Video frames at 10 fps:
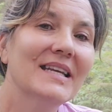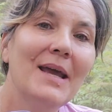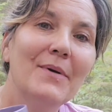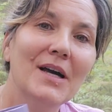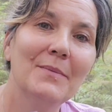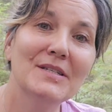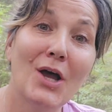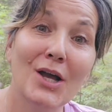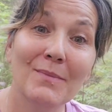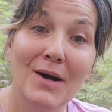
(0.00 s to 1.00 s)
Today we're going to be
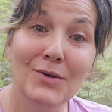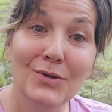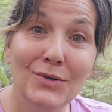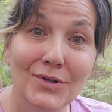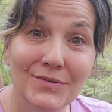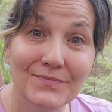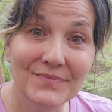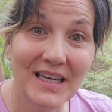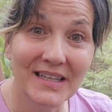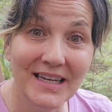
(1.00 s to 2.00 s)
talking about Google
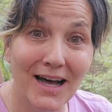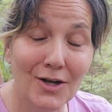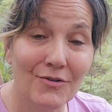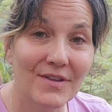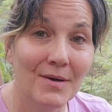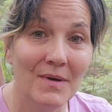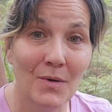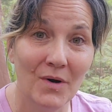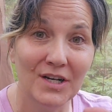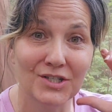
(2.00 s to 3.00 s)
and the algorithm
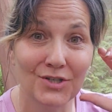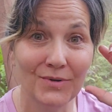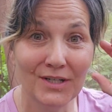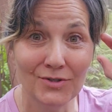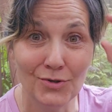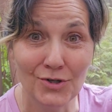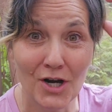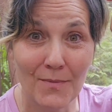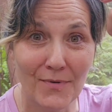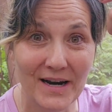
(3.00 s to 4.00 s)
and what it's doing to
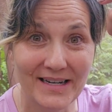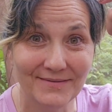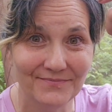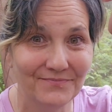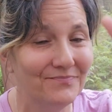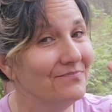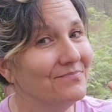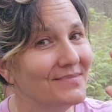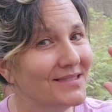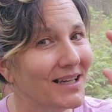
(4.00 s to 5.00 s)
your brain.
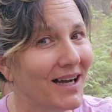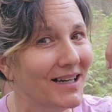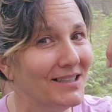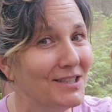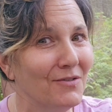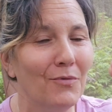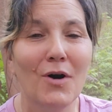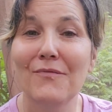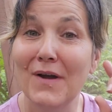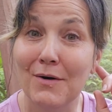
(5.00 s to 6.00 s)
It's cognitive
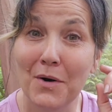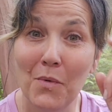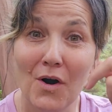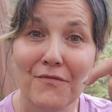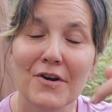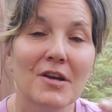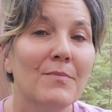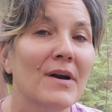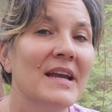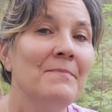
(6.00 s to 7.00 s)
warfare, a war for your
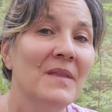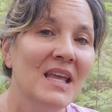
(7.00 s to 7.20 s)
brain.